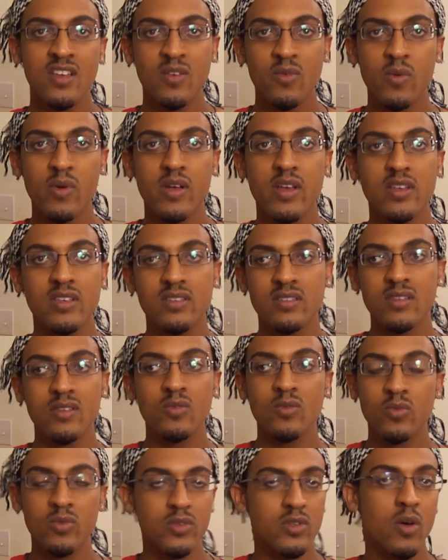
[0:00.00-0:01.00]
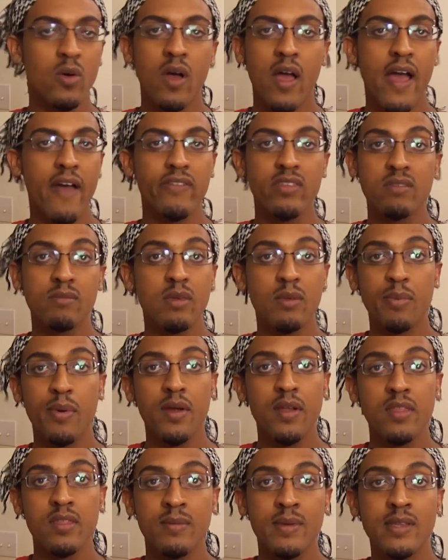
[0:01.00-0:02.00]
whereas you don't have to be
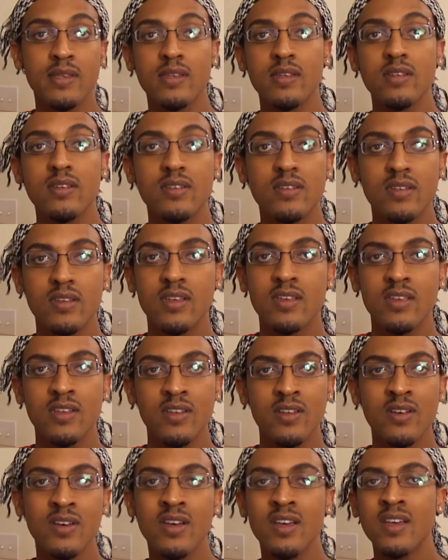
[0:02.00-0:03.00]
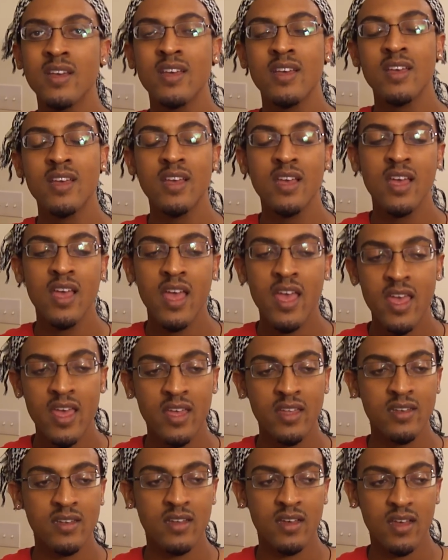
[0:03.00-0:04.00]
part of the main dish,
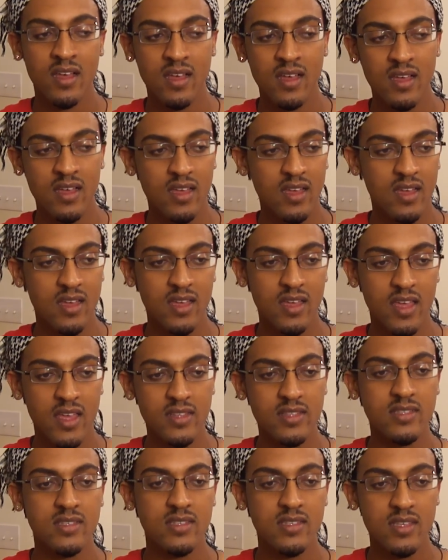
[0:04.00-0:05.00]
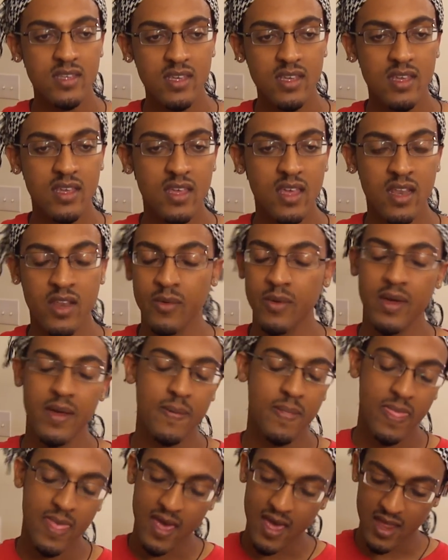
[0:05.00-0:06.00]
and it's. Anyway,
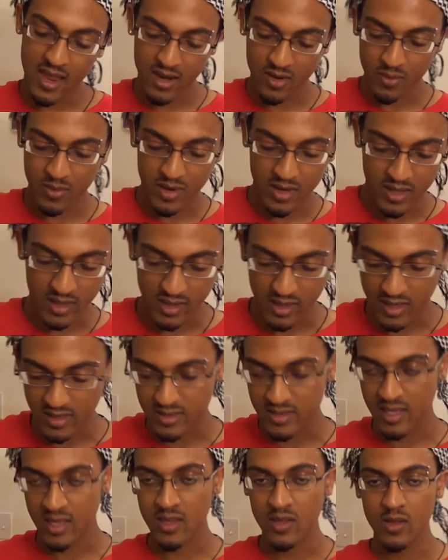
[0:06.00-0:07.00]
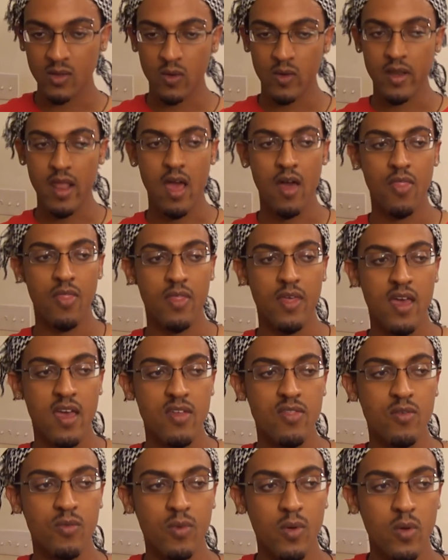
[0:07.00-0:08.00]
I don't want to continue going down
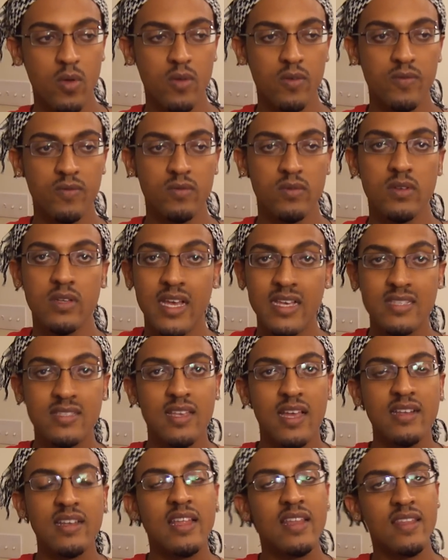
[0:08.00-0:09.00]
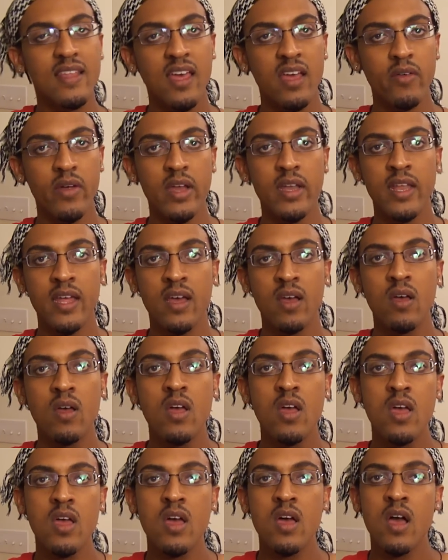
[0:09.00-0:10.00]
the road of dissecting that right now.
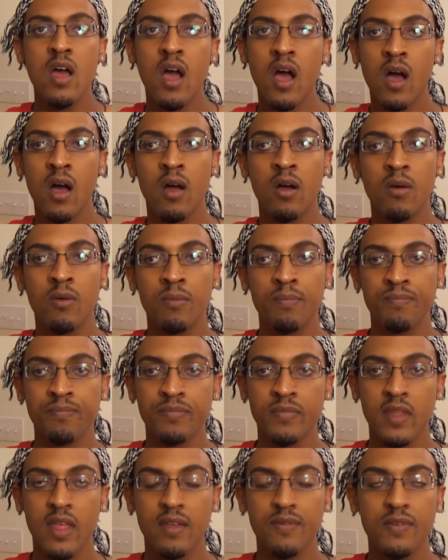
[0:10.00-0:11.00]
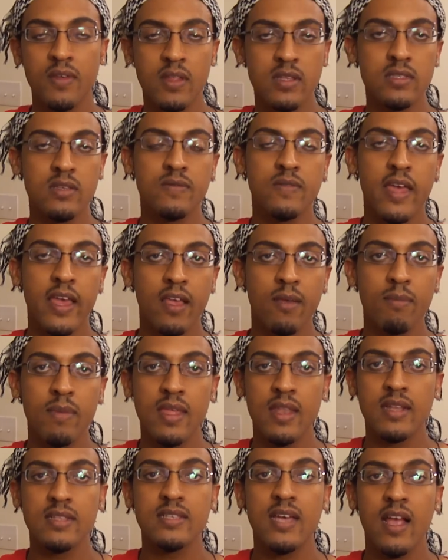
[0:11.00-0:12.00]
I feel as if that could
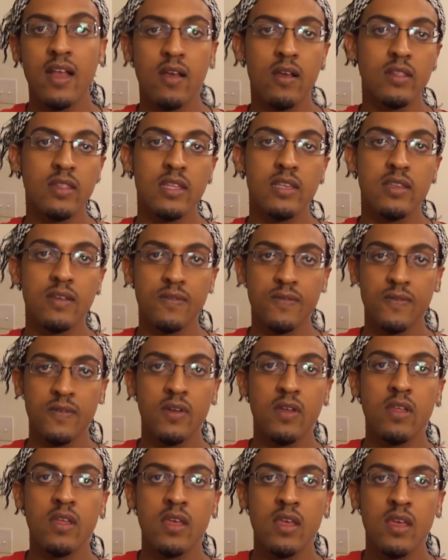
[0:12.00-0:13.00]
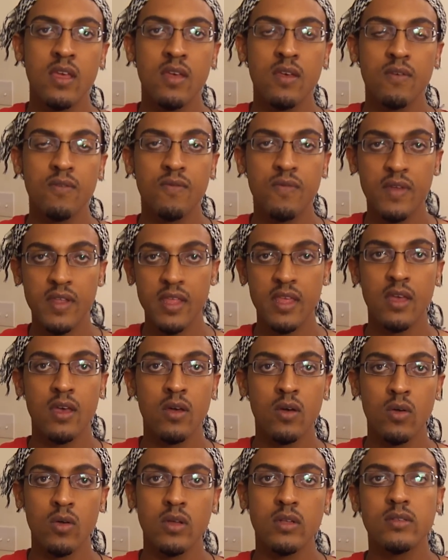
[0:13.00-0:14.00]
be an entirely different
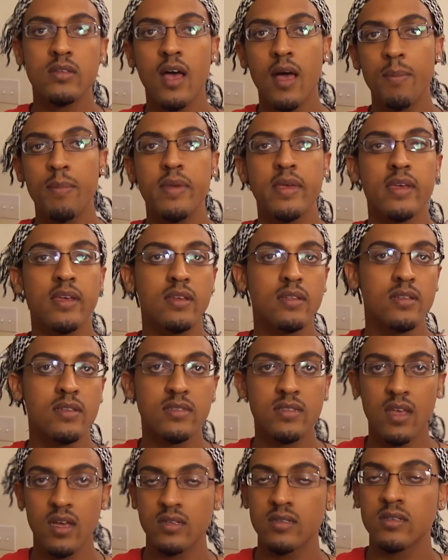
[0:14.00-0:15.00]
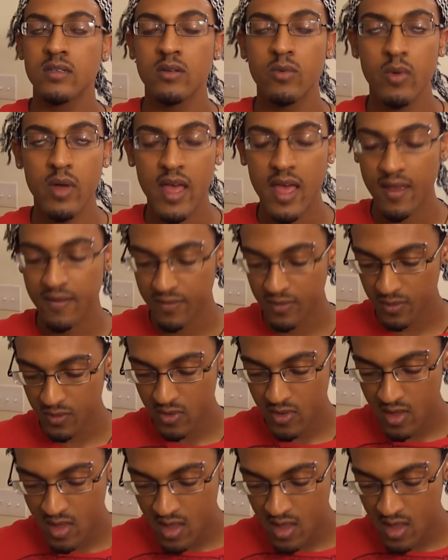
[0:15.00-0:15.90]
video topic, discussion, or what have you.